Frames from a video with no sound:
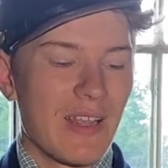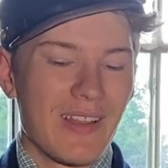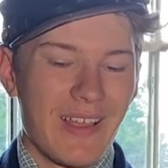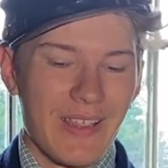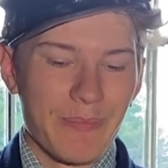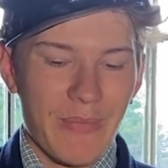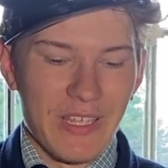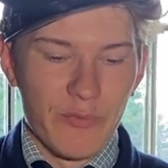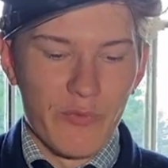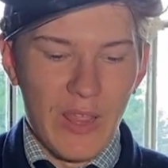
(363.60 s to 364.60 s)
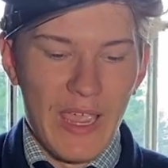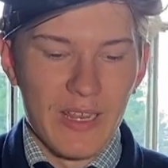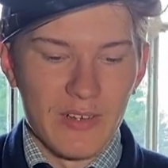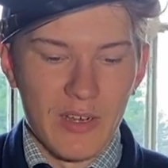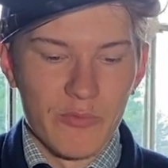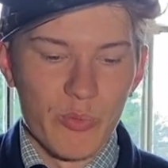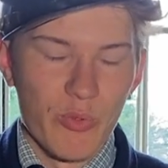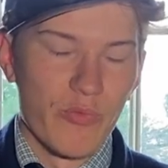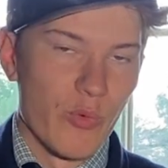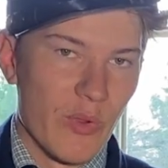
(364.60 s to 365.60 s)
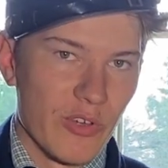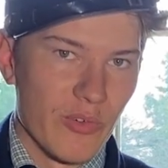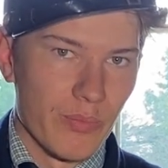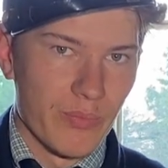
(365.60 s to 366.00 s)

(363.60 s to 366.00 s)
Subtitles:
of like make it flat and comfortable for when you're